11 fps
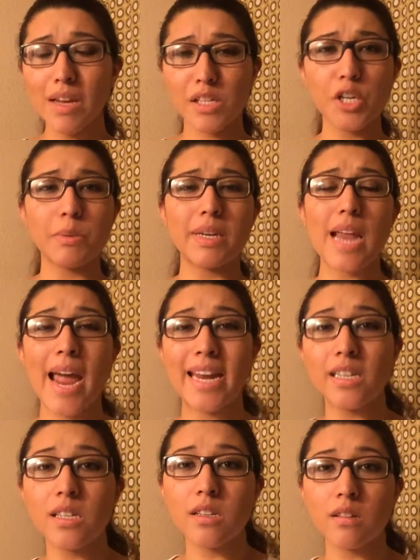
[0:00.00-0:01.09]
excuse me,
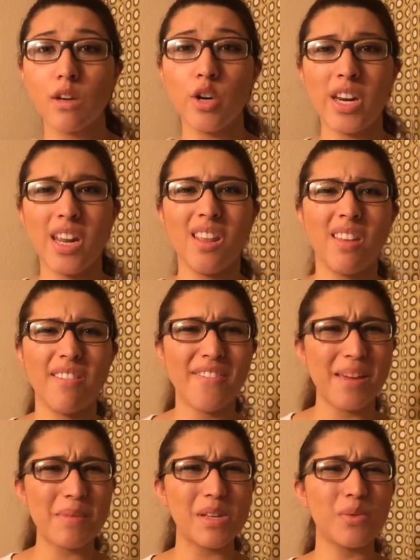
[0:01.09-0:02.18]
Knights hoodie, that
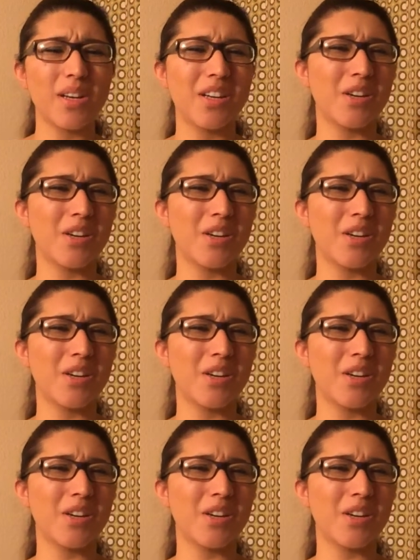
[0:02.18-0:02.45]
famous one.